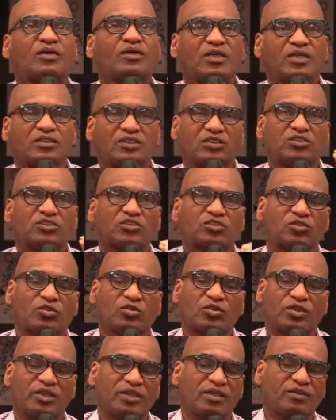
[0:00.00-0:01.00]
is a
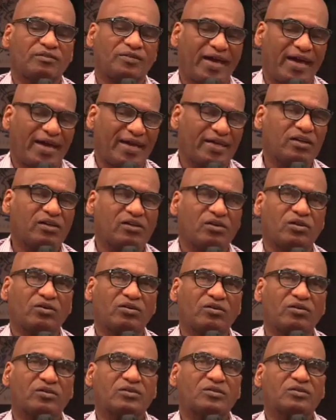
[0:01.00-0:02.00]
story of
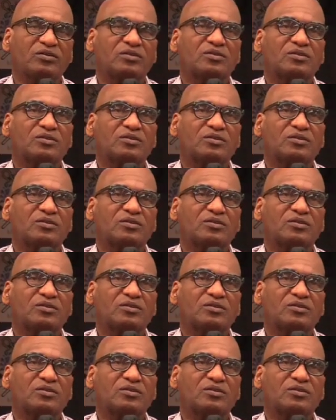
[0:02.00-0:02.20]
anger,